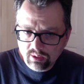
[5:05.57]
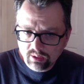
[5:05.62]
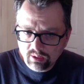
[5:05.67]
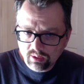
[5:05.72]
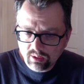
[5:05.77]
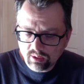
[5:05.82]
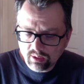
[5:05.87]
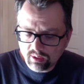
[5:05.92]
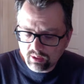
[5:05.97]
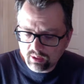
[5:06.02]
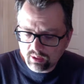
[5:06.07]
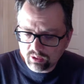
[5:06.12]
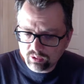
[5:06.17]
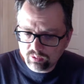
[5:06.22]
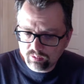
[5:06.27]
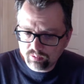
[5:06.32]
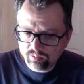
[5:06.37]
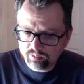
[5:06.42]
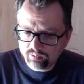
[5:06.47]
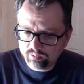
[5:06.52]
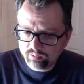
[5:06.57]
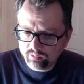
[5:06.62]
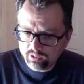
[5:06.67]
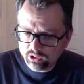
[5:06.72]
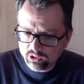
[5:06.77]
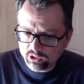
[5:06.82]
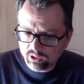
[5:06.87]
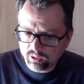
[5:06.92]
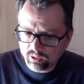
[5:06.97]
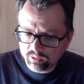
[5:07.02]
uh,
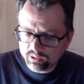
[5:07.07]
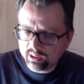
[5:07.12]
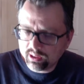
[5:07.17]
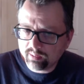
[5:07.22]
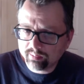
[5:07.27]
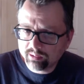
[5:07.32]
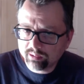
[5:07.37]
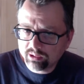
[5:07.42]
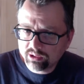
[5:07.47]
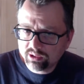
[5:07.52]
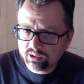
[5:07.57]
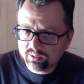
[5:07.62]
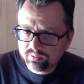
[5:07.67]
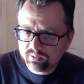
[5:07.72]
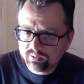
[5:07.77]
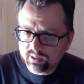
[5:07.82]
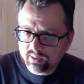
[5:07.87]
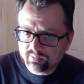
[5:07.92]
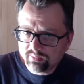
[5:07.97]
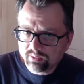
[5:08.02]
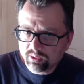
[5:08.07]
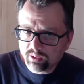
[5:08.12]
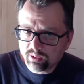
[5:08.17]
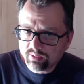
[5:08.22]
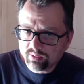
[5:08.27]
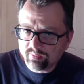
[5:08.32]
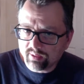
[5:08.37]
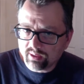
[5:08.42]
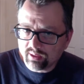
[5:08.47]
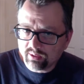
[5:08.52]
numbers of
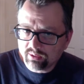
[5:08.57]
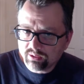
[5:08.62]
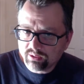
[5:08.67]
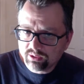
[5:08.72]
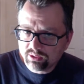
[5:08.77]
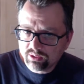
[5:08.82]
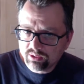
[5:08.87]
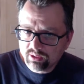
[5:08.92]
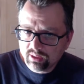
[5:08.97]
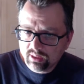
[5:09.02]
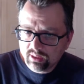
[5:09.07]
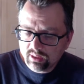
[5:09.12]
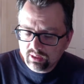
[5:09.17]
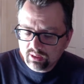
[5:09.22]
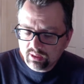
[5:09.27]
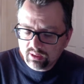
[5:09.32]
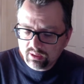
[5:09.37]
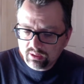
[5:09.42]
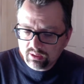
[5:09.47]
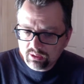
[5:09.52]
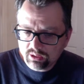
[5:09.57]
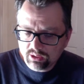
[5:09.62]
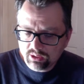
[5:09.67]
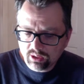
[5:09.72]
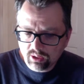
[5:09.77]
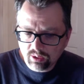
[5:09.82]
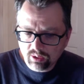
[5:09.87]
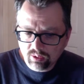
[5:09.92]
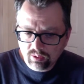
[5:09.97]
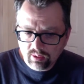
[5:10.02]
coronavirus.
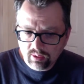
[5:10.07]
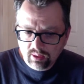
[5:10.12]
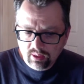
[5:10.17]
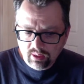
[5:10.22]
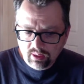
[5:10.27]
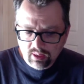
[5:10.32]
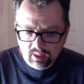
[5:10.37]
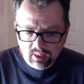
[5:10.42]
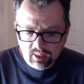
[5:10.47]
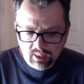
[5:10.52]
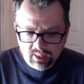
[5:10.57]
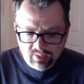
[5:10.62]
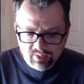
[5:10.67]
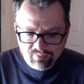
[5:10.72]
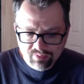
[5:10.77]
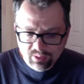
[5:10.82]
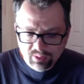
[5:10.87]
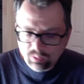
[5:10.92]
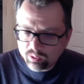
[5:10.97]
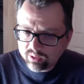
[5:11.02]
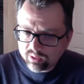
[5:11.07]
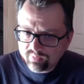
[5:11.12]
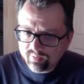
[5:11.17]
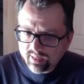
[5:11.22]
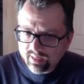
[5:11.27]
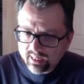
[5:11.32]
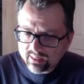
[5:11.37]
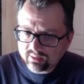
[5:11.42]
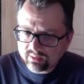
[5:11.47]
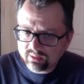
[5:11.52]
If he would have
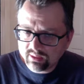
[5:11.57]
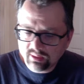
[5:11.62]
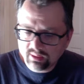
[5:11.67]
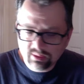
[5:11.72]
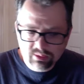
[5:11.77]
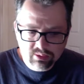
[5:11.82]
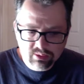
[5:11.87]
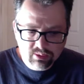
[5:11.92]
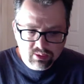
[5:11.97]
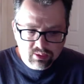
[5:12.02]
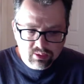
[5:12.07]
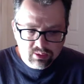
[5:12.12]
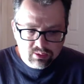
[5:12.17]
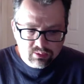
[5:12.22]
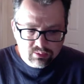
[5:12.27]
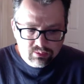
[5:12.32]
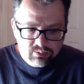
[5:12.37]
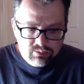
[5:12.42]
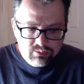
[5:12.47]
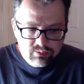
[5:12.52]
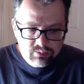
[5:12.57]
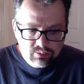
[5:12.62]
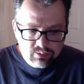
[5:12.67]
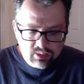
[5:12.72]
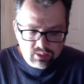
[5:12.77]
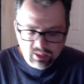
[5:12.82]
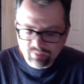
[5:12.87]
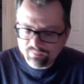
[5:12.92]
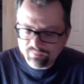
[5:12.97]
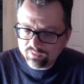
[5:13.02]
acted a
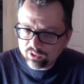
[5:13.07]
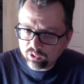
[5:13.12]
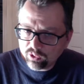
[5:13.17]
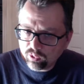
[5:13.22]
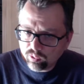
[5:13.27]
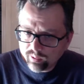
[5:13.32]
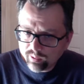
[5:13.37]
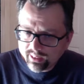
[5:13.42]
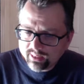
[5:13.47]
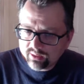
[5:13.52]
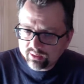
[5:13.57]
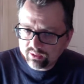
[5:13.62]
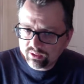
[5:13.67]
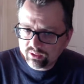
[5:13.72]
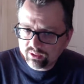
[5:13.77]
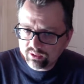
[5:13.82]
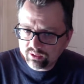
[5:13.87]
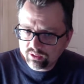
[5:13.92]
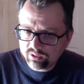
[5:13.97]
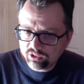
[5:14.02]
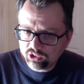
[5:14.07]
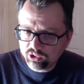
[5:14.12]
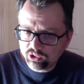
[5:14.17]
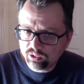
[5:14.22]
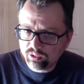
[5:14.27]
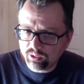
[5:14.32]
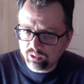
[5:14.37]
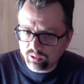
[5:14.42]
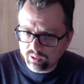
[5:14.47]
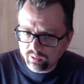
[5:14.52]
few weeks
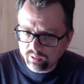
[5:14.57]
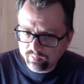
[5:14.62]
sooner,